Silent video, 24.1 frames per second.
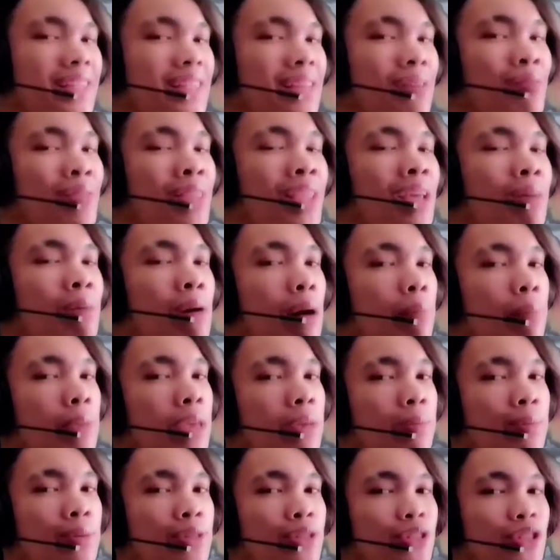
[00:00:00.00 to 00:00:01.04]
It's something
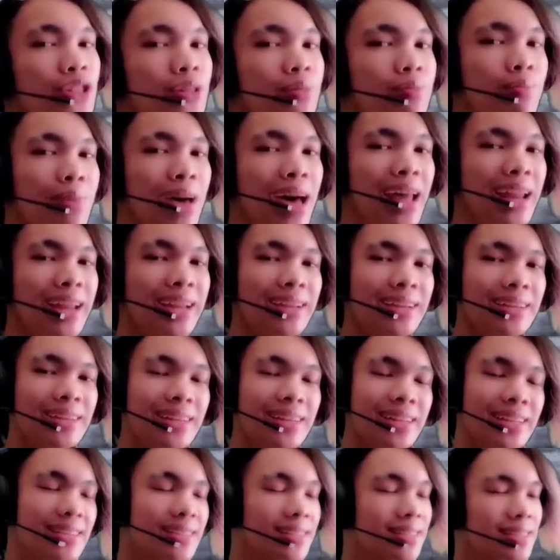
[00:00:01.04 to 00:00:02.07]
about people's
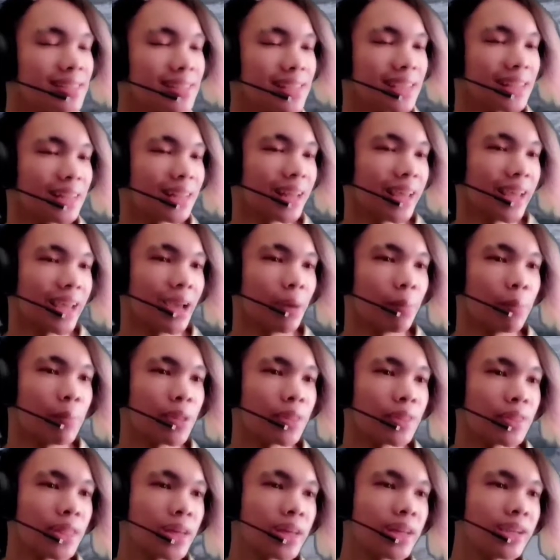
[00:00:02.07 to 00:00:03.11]
dramaticness and like
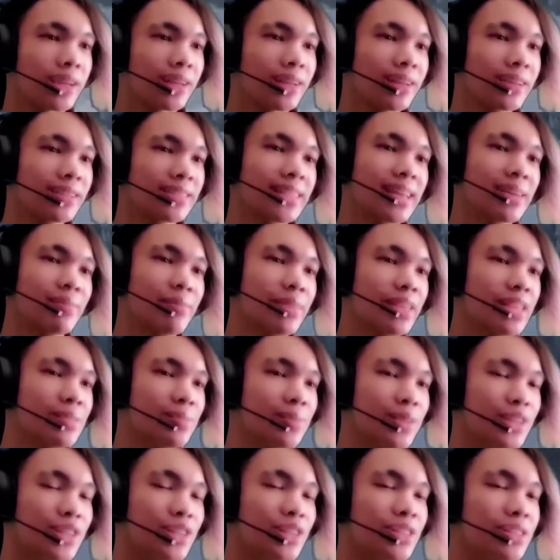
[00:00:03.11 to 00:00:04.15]
patheticness that
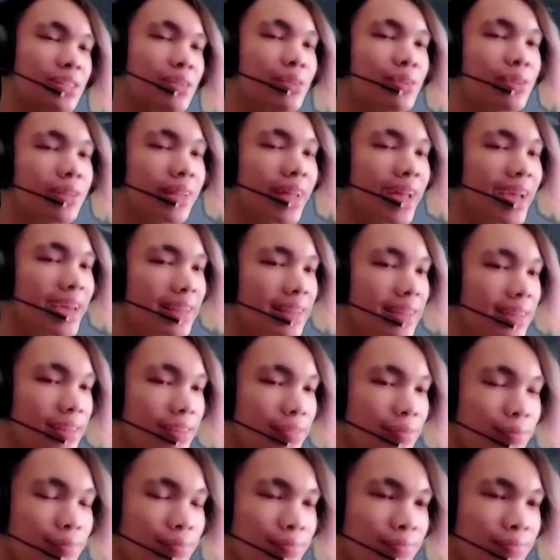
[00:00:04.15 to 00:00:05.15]
makes me just so delighted.